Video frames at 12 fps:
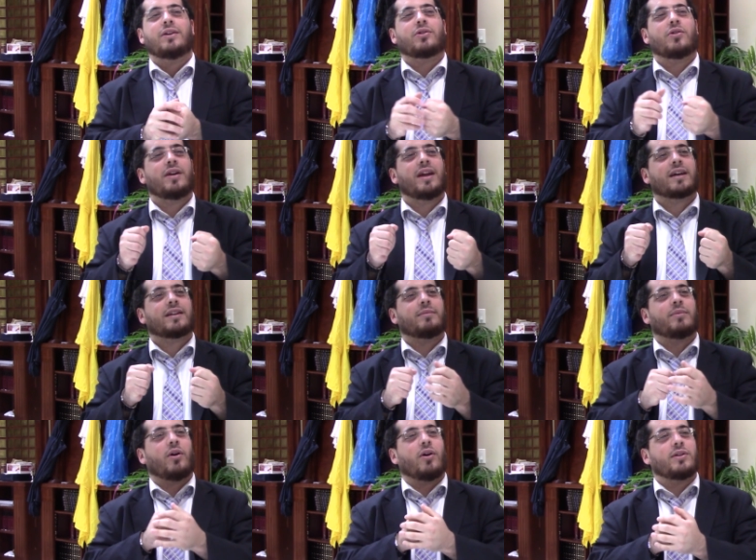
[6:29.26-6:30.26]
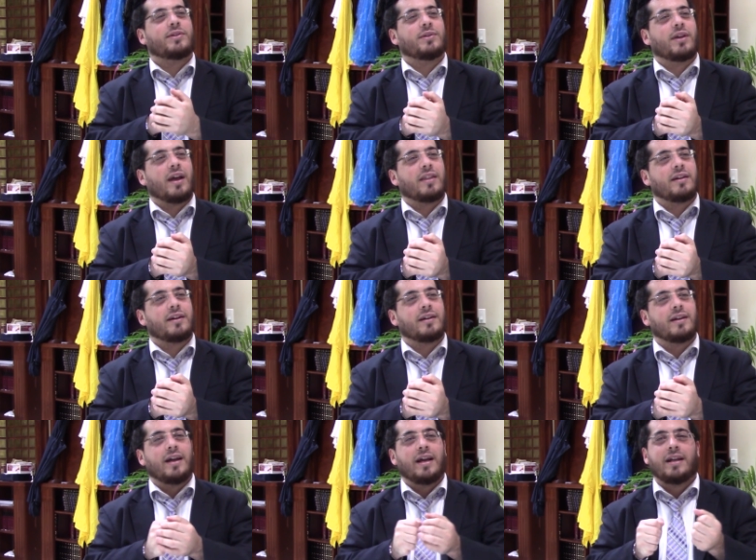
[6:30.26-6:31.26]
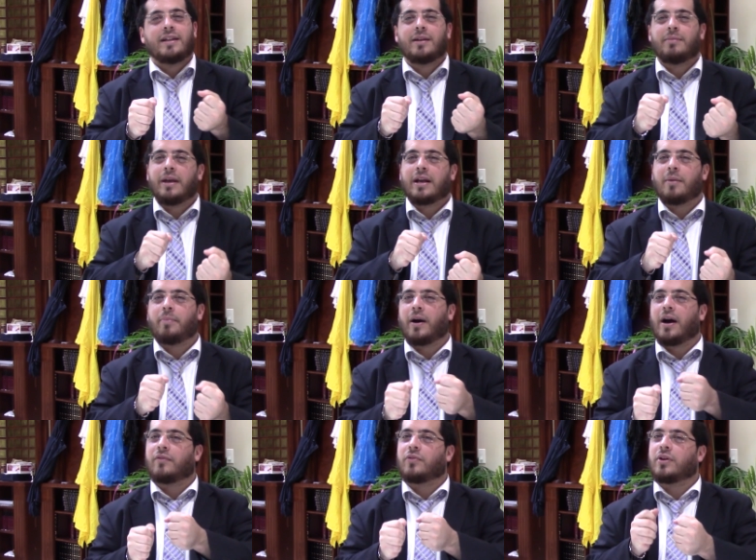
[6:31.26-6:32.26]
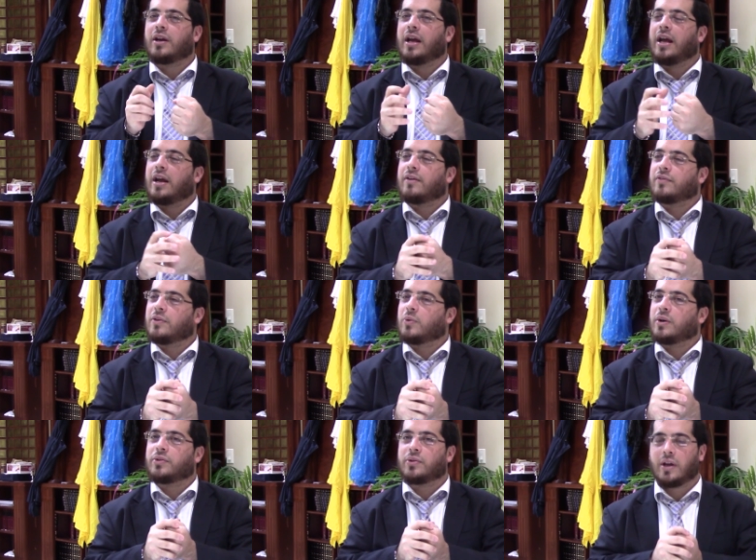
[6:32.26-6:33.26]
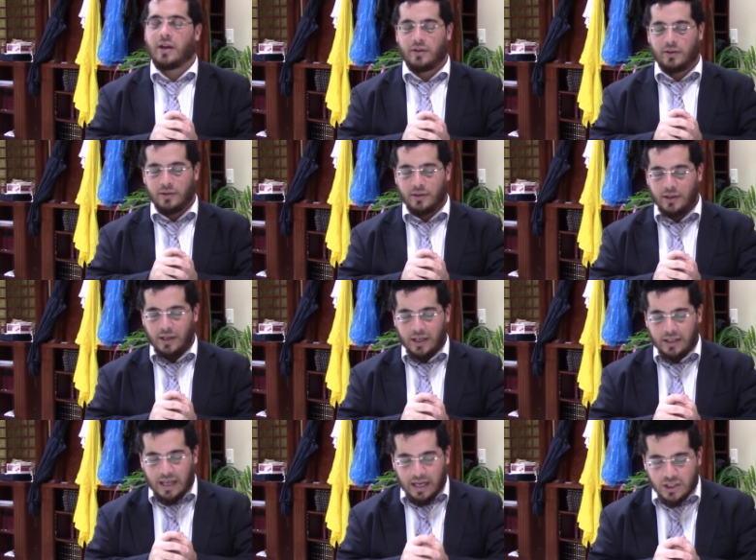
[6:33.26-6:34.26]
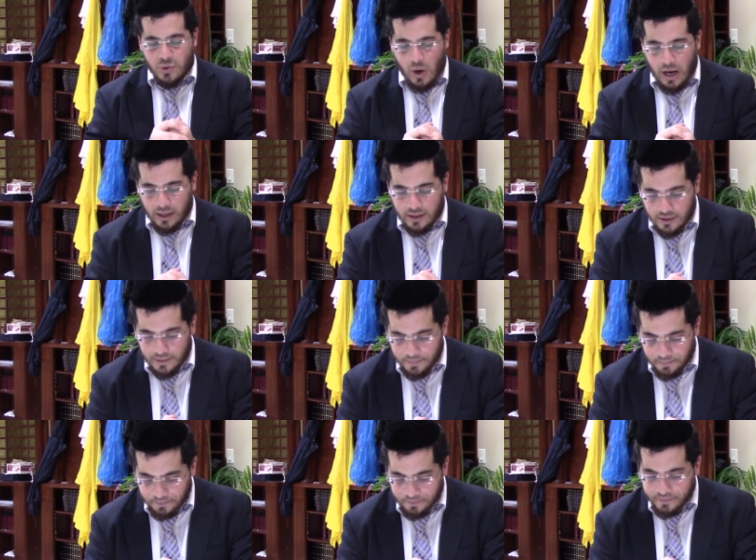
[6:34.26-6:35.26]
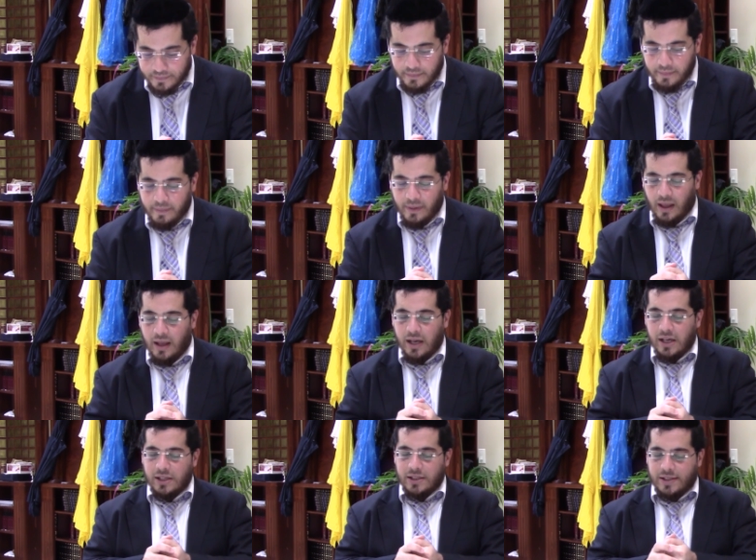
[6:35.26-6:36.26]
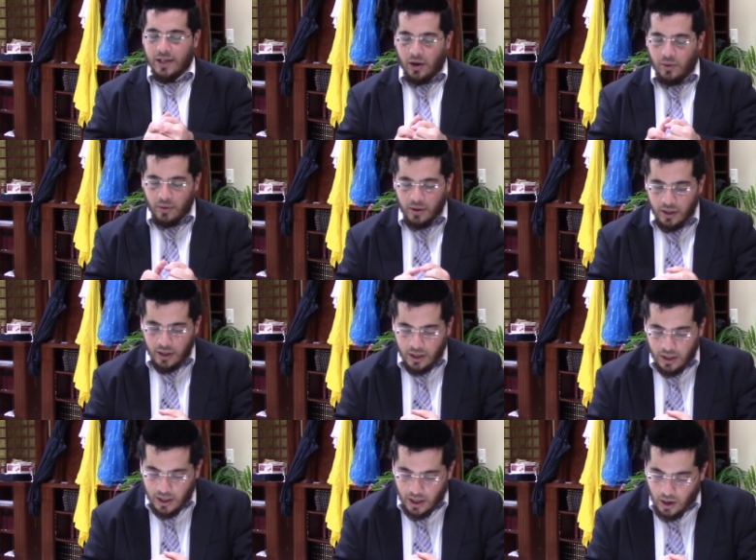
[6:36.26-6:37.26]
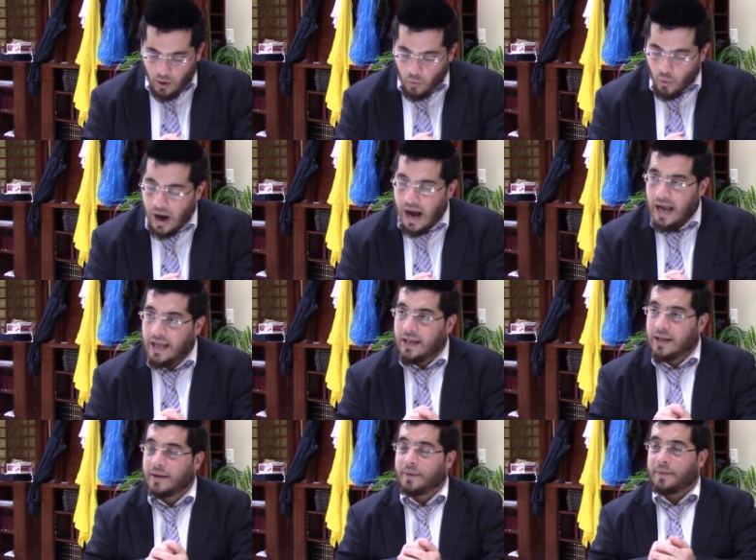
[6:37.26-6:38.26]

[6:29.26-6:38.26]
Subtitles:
You connect them all together and they make kapara for everyone together. That's why. So, why?